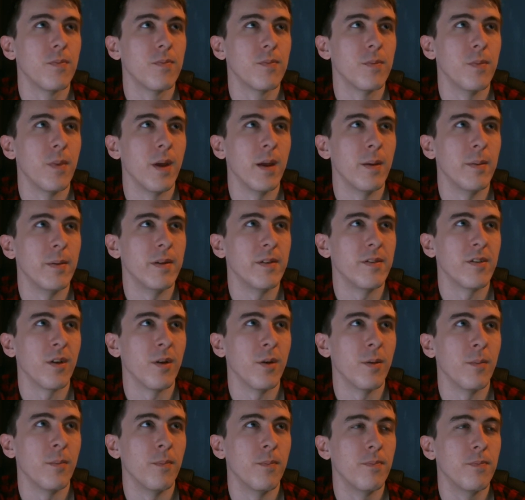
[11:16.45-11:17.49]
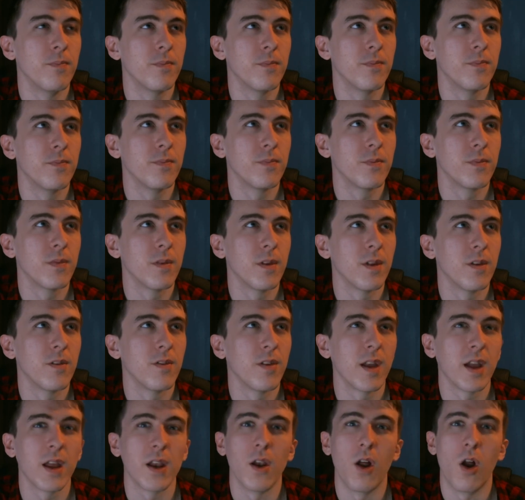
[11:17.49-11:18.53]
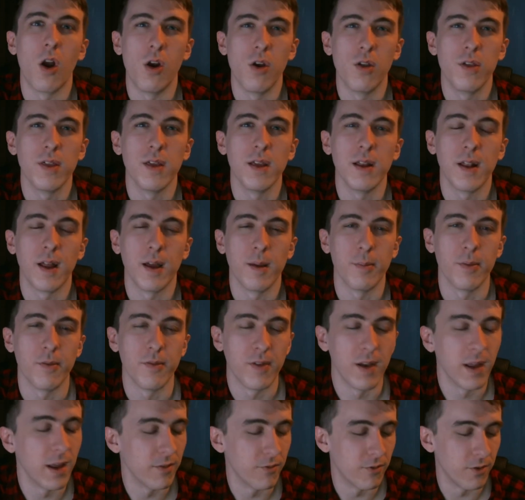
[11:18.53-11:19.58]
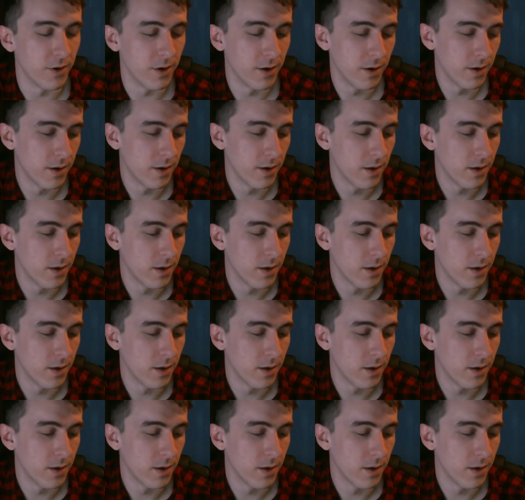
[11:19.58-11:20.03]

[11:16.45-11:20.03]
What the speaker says: maybe some, it's like an earthy type of flavour.